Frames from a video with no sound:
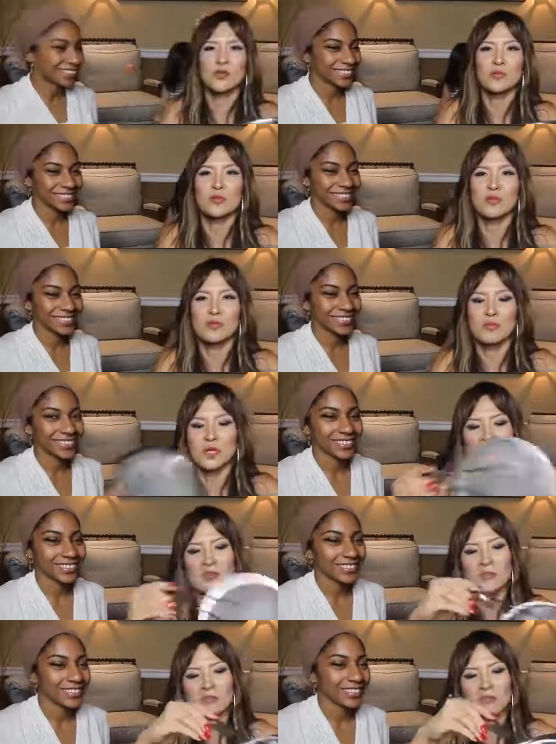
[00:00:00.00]
Speaker 1: we're gonna put some
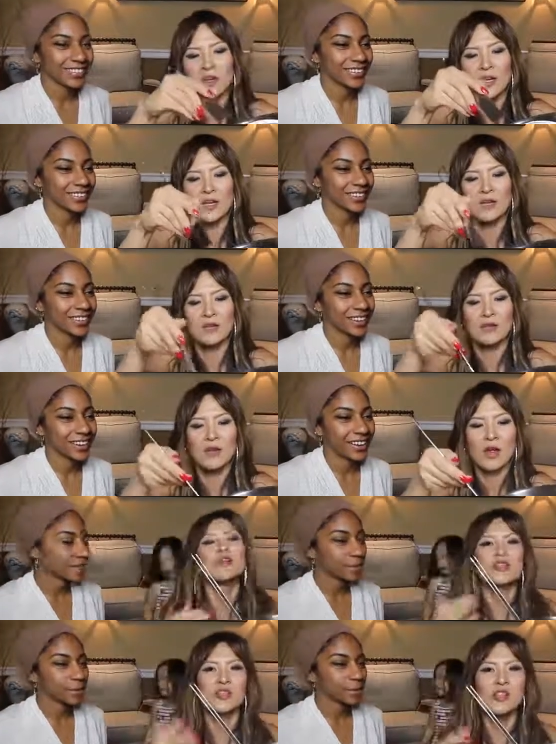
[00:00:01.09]
lentil, right?
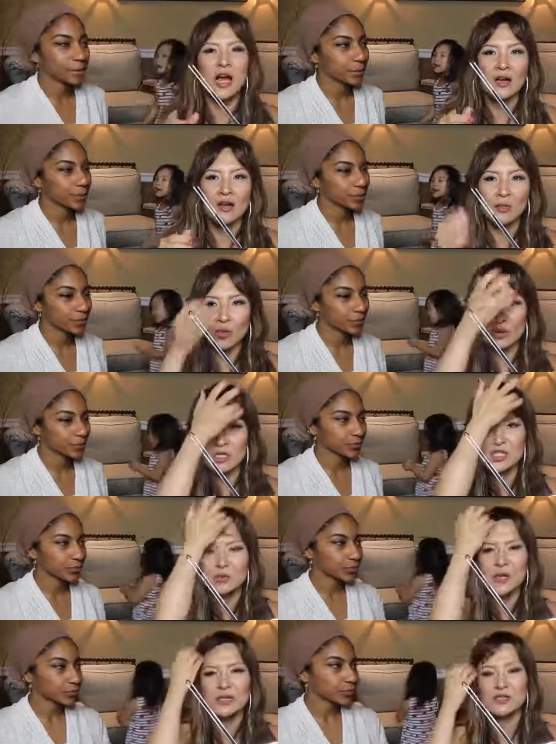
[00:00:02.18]
Yeah. She added more
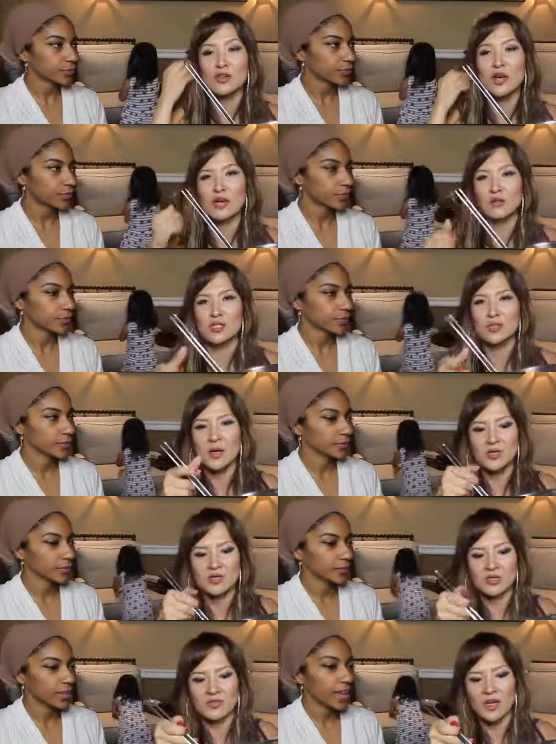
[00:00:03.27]
spice. You added more
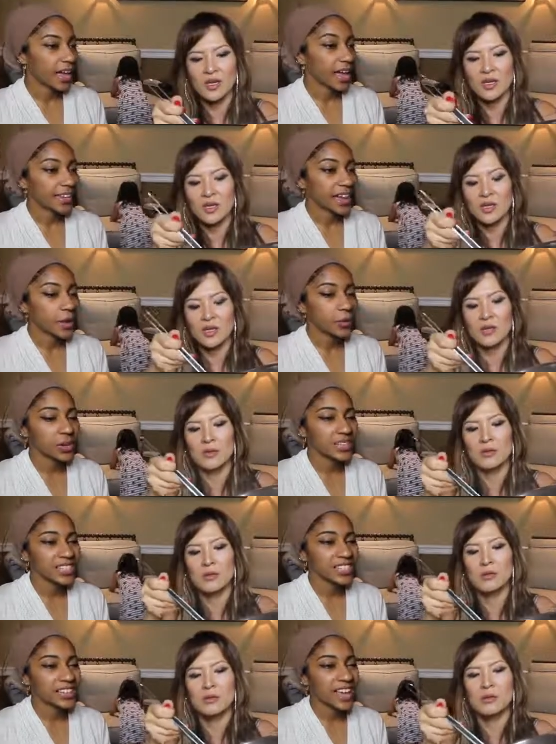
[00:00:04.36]
spices, right? Yeah. Here?
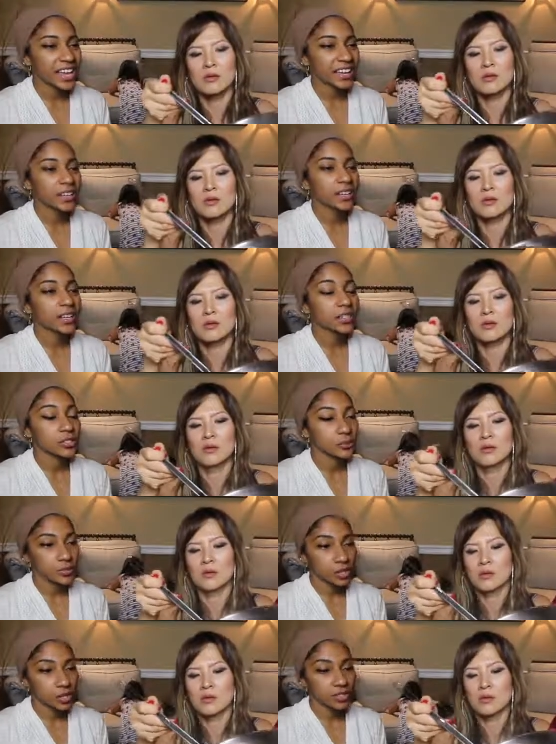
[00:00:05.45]
Well,
Speaker 2: I just added
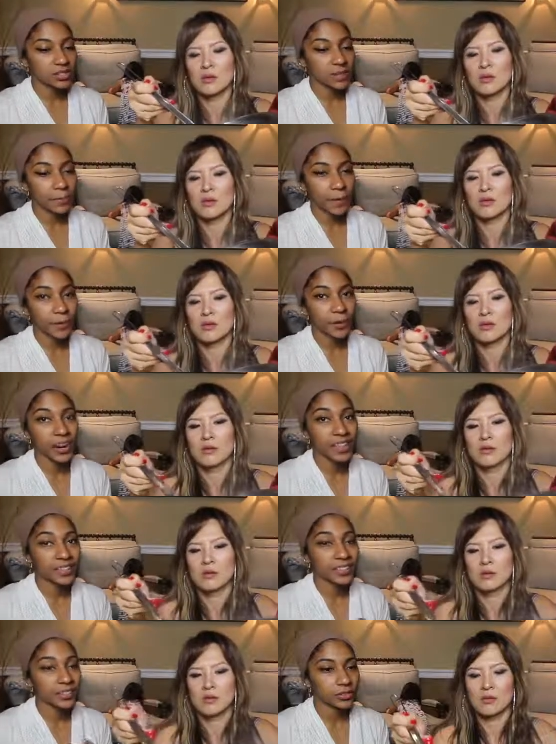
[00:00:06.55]
some salt, some pepper,
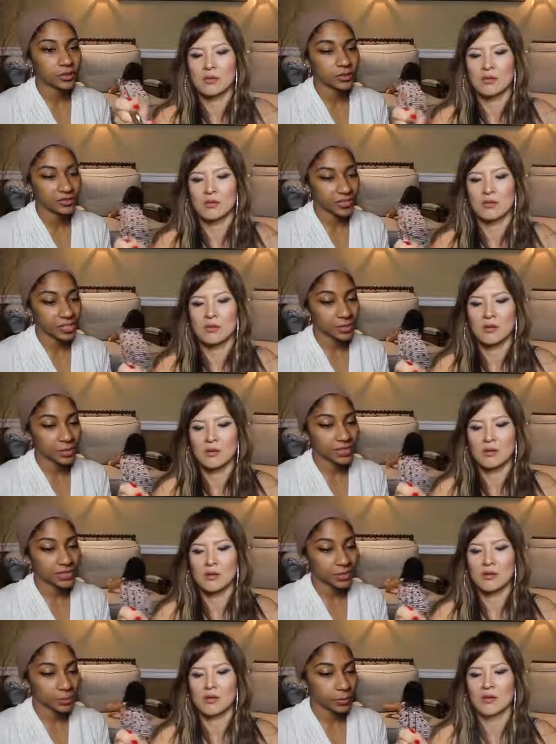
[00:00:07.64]
and then a little bit of each
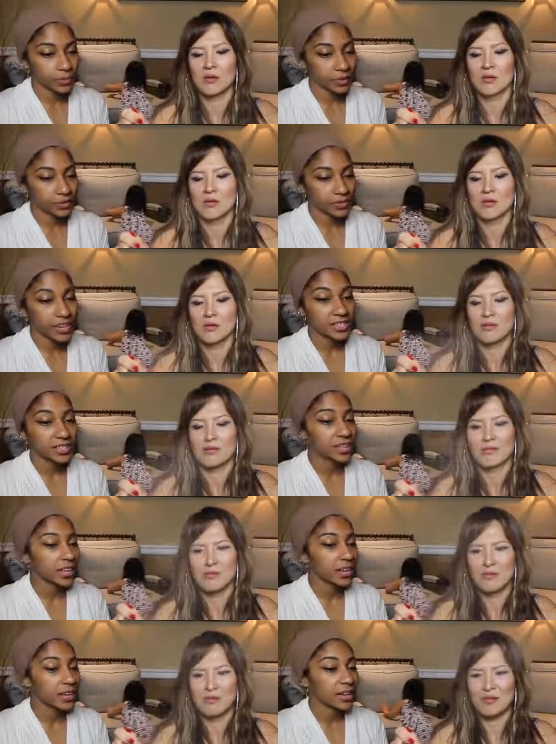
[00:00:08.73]
spice that we put in the rice,
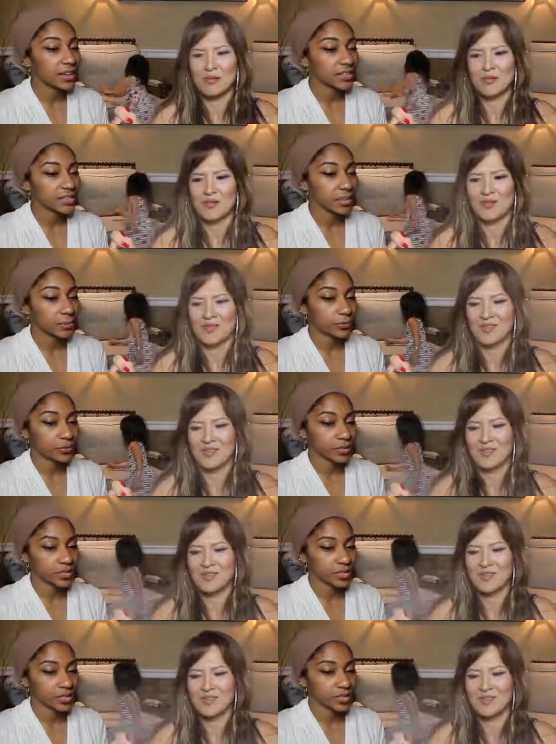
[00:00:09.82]
except for the